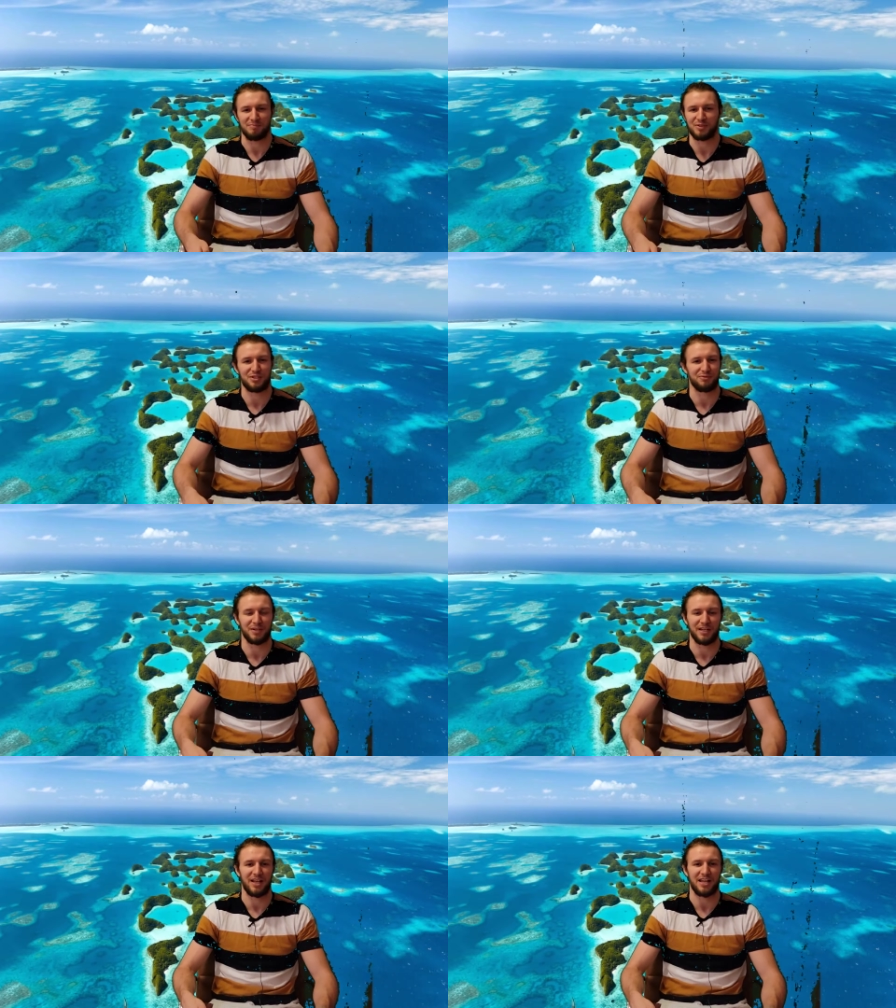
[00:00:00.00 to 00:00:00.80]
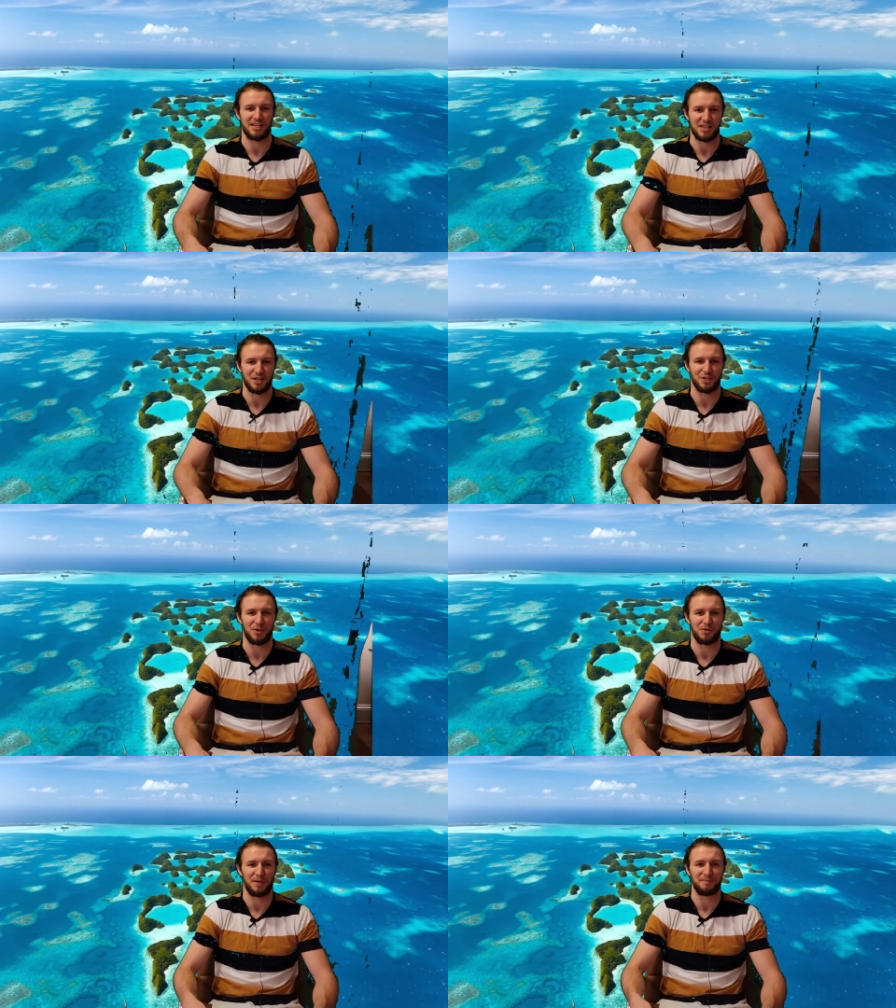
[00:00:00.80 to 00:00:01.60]
Just really glad that they
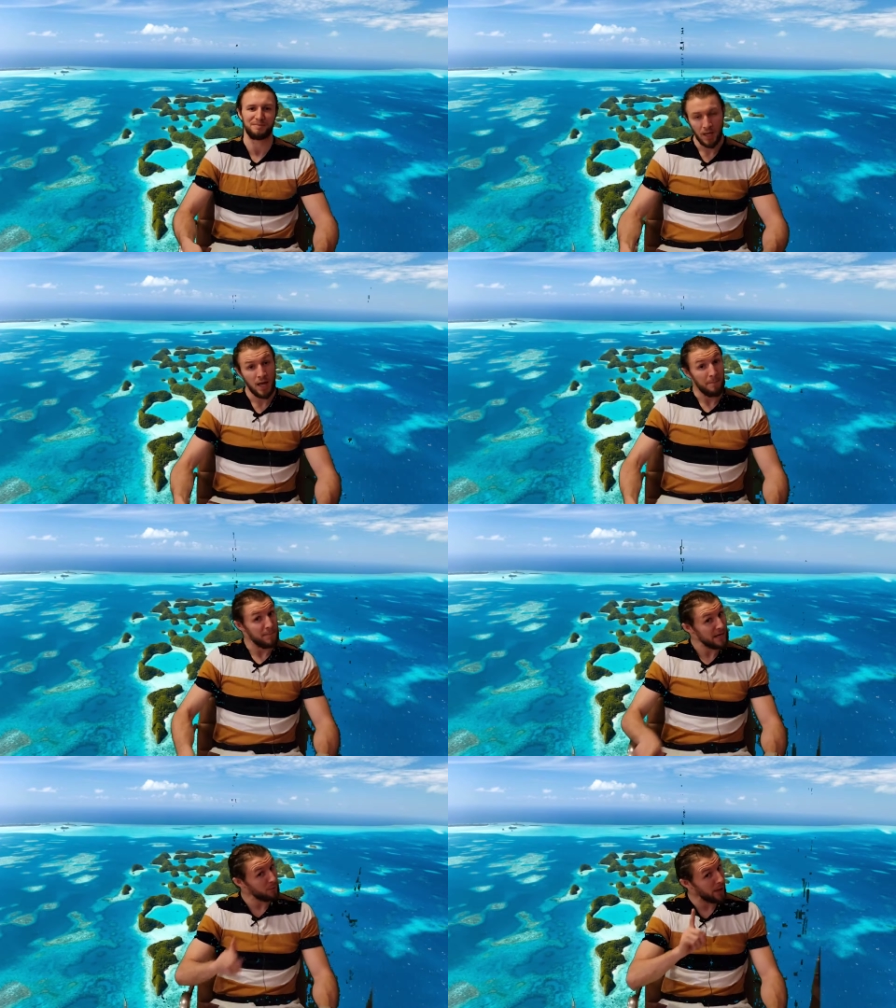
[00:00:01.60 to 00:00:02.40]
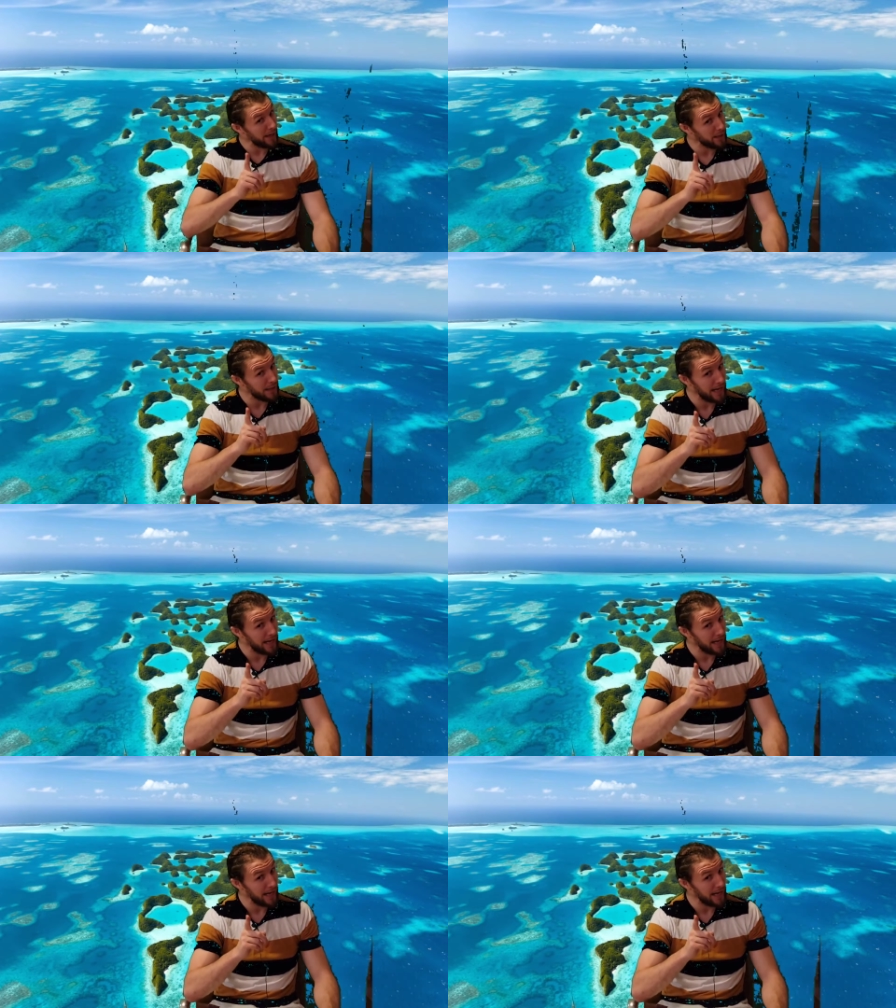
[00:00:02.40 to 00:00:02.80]
showed them. Meanwhile,